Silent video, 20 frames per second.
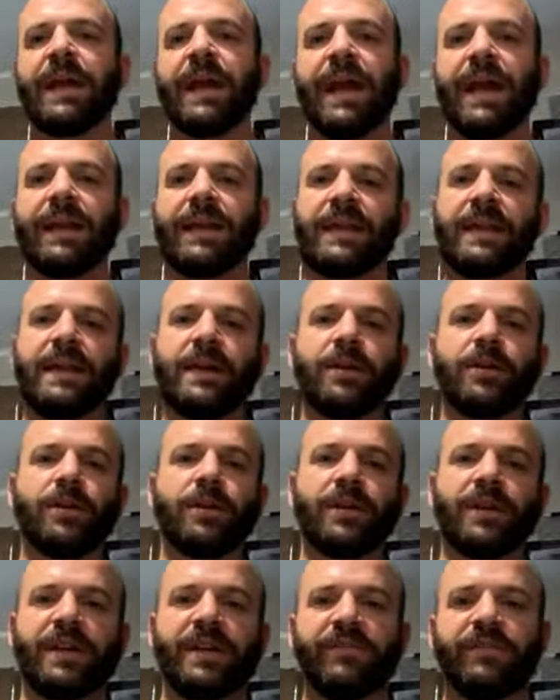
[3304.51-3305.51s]
and eager
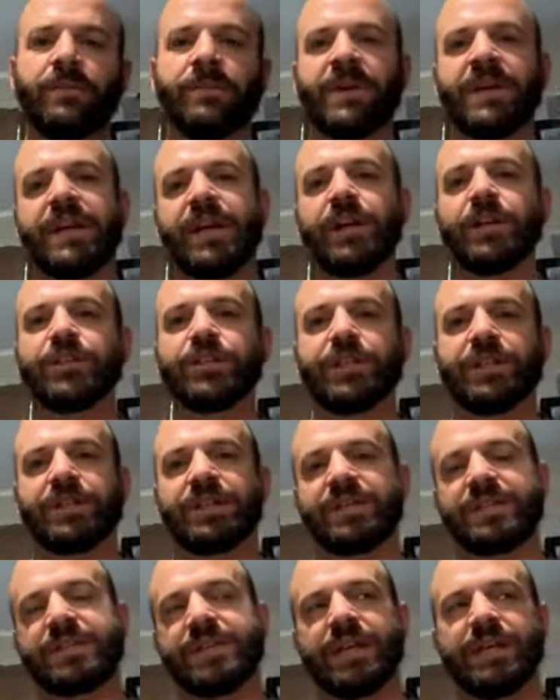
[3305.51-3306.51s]
to give them a care sheet
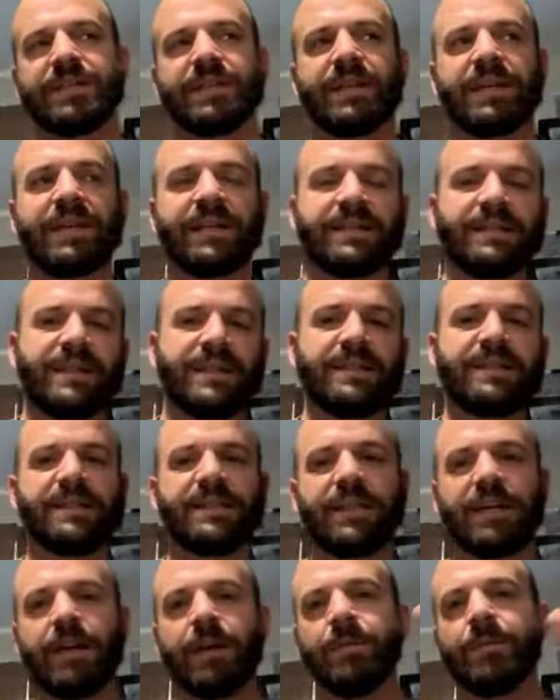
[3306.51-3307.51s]
that says it needs this
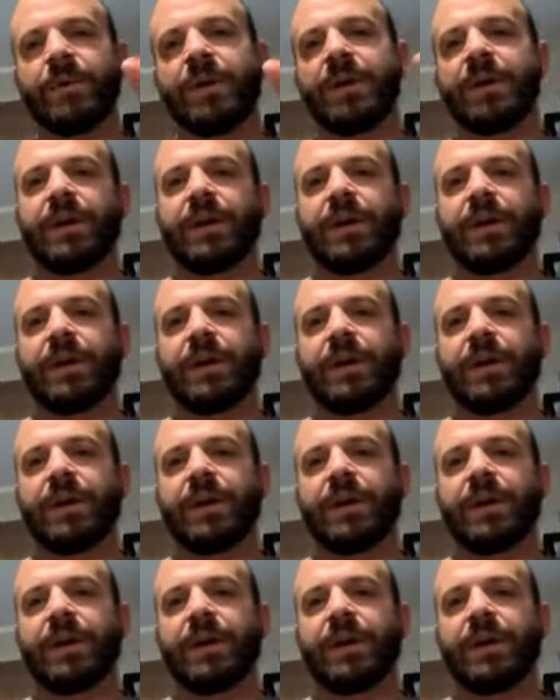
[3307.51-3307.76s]
temp,